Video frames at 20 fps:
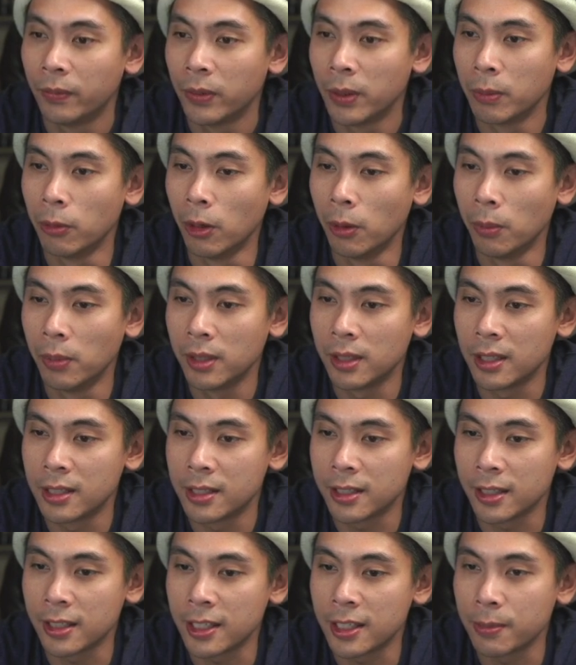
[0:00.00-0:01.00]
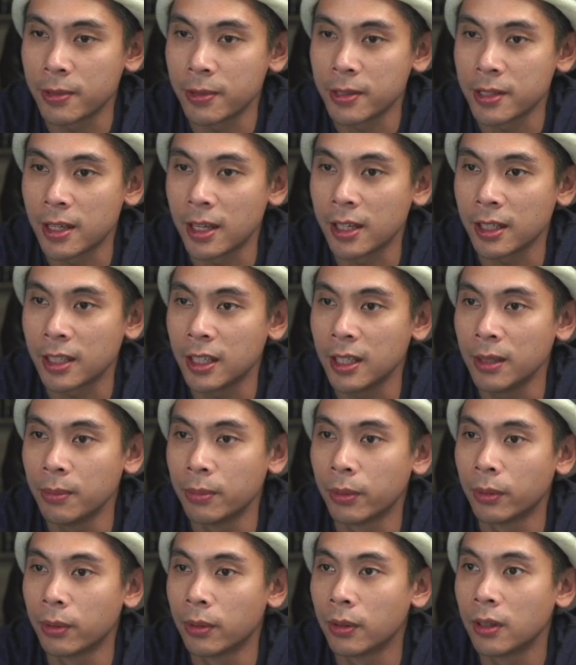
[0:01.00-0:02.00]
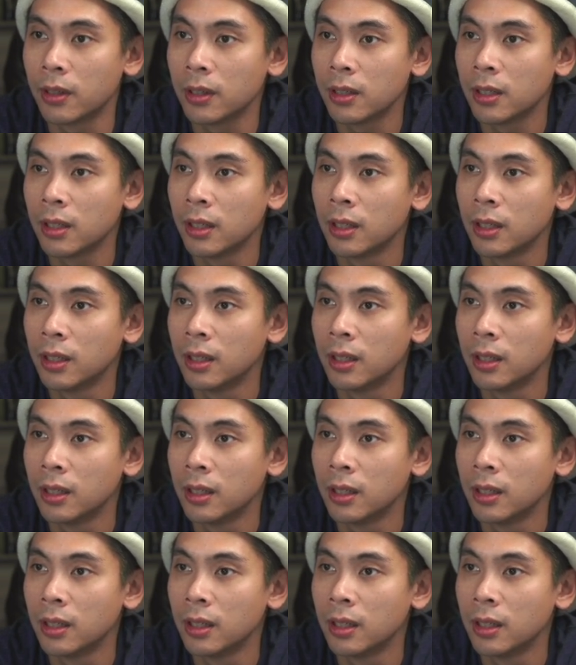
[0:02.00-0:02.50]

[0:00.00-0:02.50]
The Moment, a 60% keyboard.